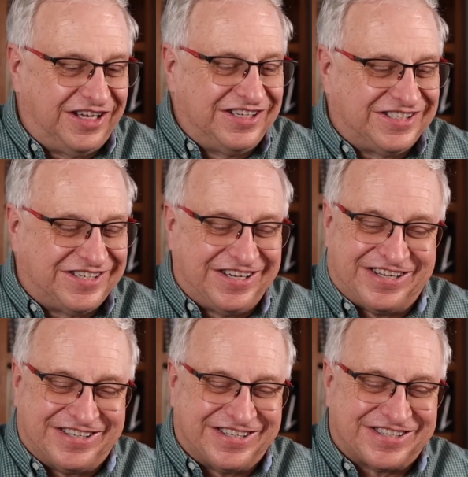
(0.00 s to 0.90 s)
This
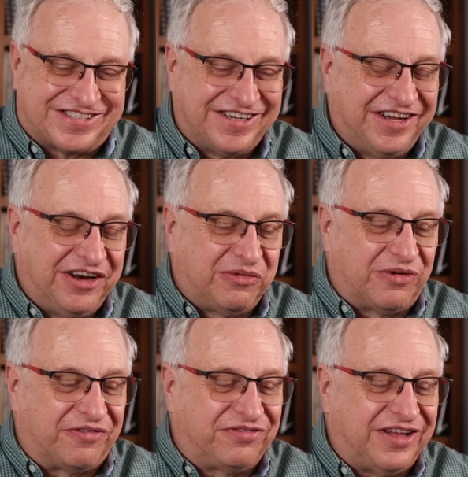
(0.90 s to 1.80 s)
thing just
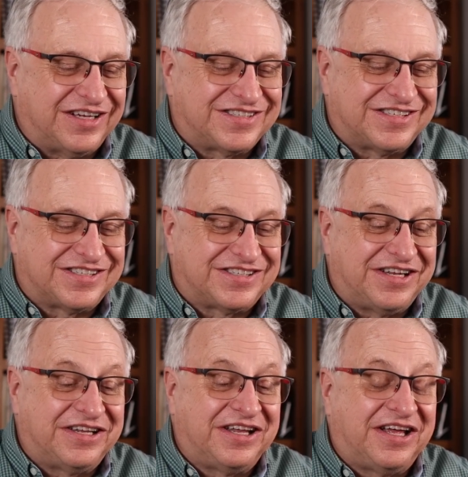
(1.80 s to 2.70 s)
reflects the
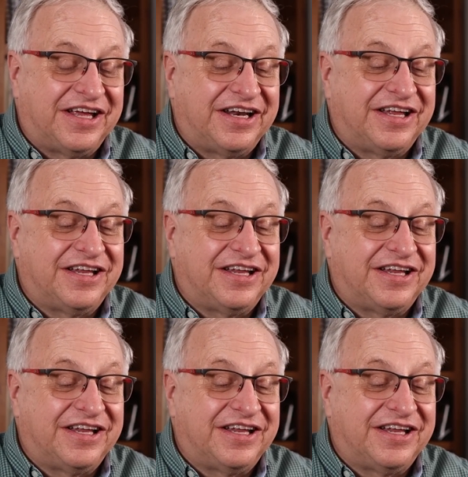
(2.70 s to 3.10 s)
sunlight.